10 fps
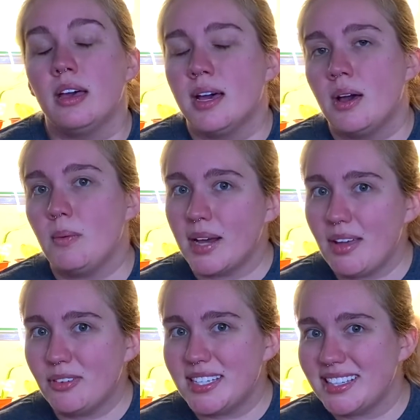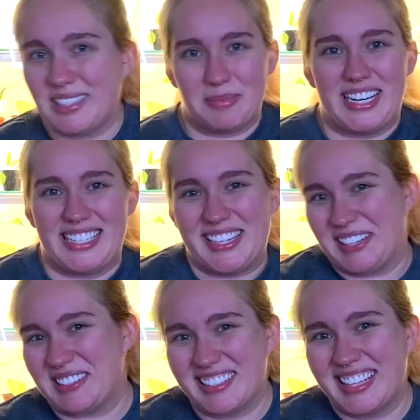what I've recently been into.
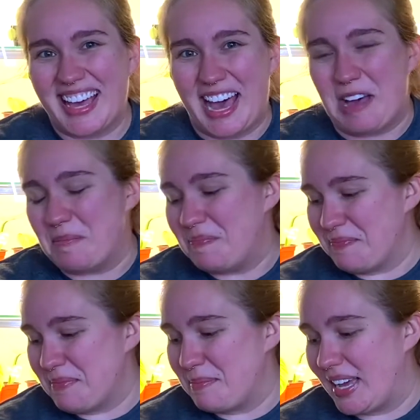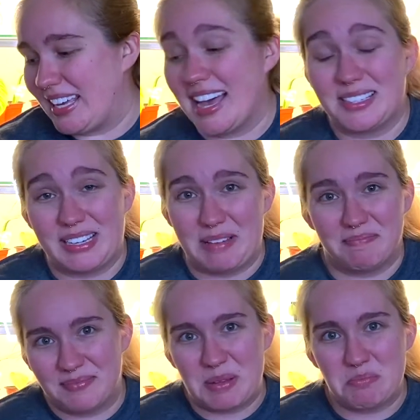But yeah, so I'm
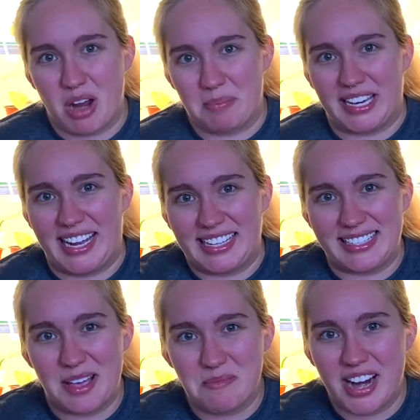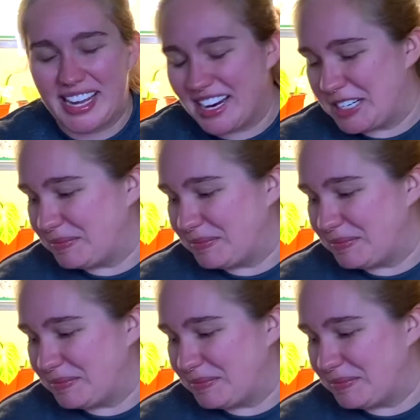propagating some right here.